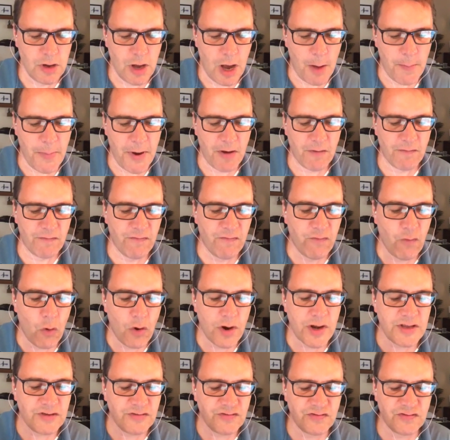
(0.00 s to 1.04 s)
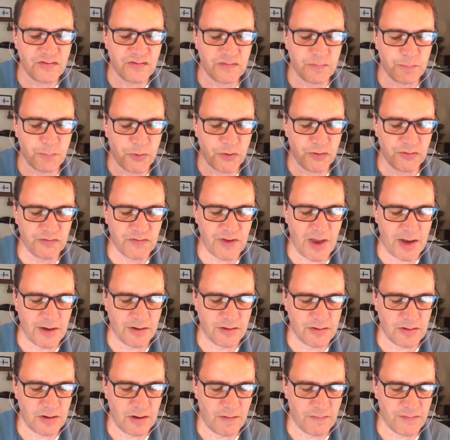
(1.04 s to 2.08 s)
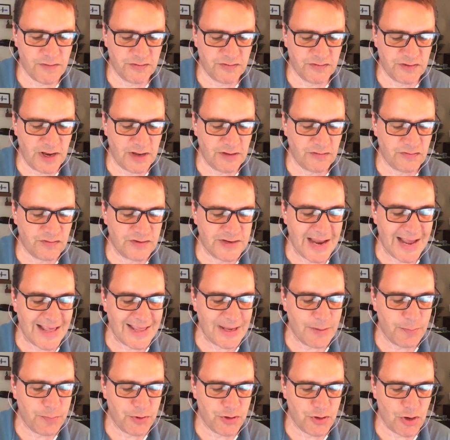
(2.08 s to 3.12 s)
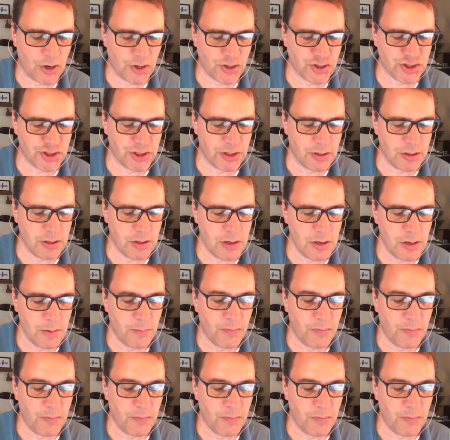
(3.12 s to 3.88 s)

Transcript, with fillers: about forty percent of the state's daily production